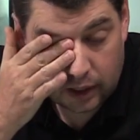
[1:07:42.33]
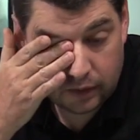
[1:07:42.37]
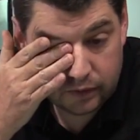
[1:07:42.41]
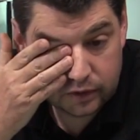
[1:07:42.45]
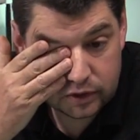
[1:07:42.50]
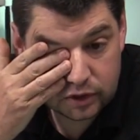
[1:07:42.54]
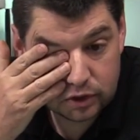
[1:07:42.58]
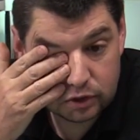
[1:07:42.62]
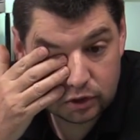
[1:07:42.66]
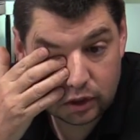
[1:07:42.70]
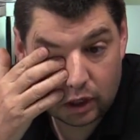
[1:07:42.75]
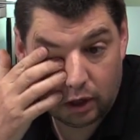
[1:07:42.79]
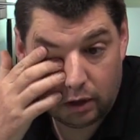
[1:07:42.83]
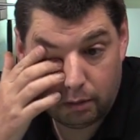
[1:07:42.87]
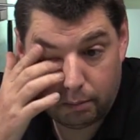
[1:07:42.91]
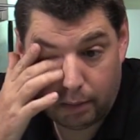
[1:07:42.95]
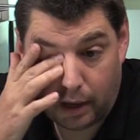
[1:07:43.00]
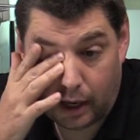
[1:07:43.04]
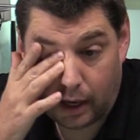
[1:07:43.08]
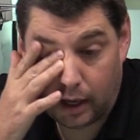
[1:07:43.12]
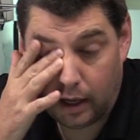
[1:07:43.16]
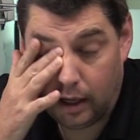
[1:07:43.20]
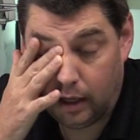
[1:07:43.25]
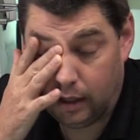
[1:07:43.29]
and this is going
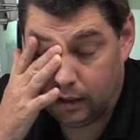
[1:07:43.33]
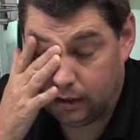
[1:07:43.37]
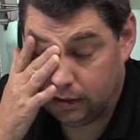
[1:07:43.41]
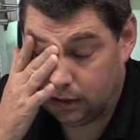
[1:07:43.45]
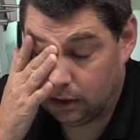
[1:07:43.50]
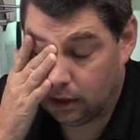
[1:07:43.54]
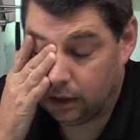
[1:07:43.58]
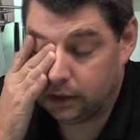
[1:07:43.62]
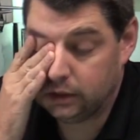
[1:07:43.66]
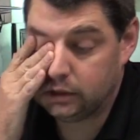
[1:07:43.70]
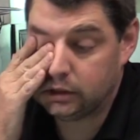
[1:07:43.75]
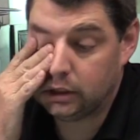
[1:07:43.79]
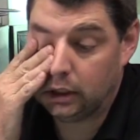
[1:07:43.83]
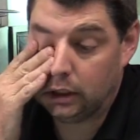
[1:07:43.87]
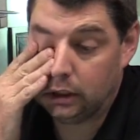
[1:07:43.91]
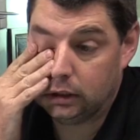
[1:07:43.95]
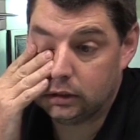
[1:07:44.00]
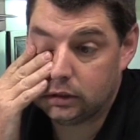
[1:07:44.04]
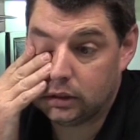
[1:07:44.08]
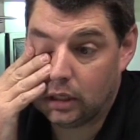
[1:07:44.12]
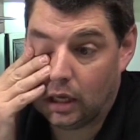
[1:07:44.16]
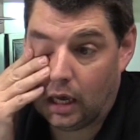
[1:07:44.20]
back early 90s.